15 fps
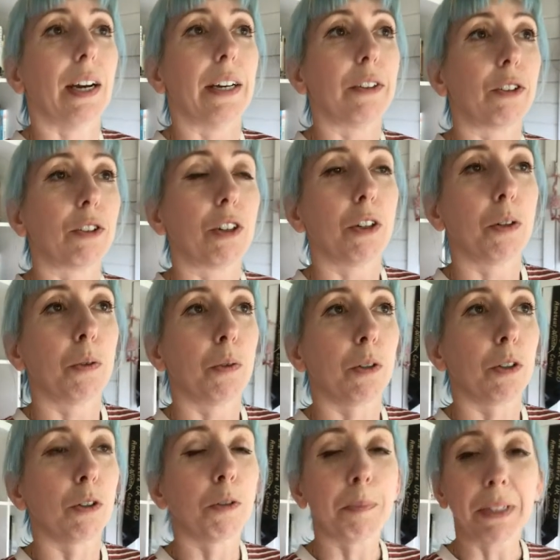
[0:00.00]
And so
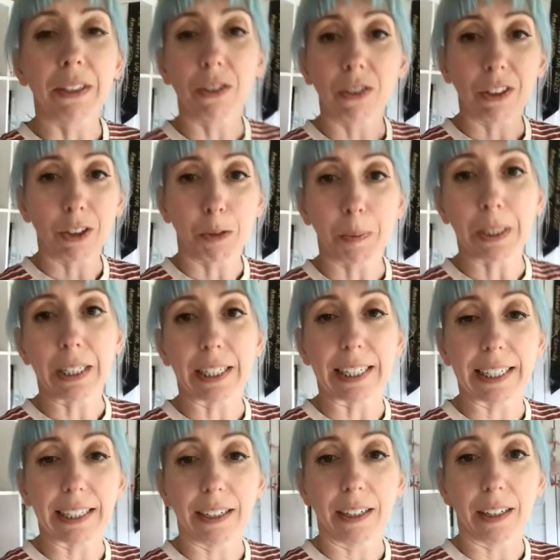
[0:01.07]
your message needs to be
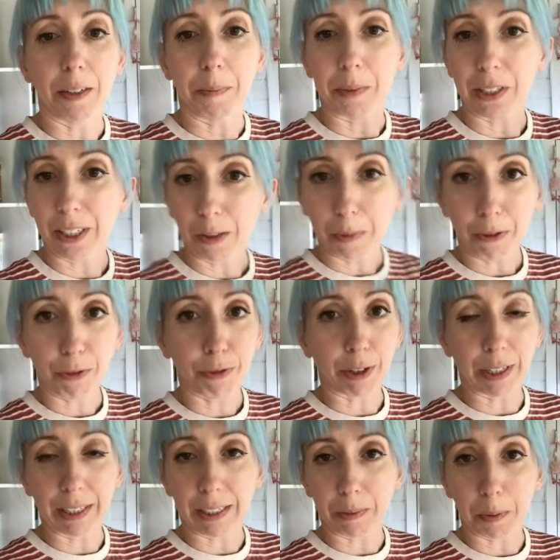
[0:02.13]
clear. You need to be
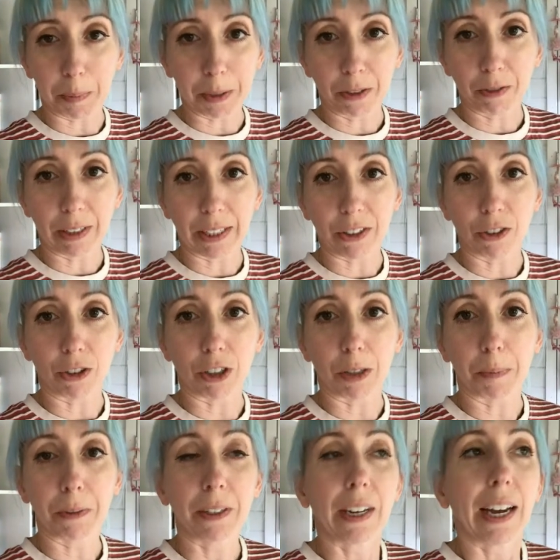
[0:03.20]
friendly. We're building
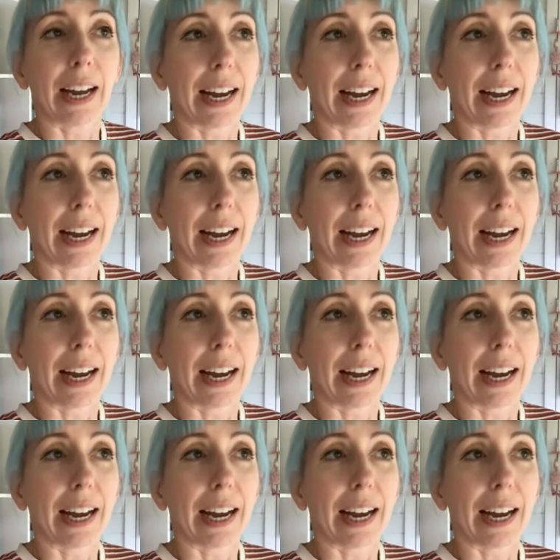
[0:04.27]
relationships.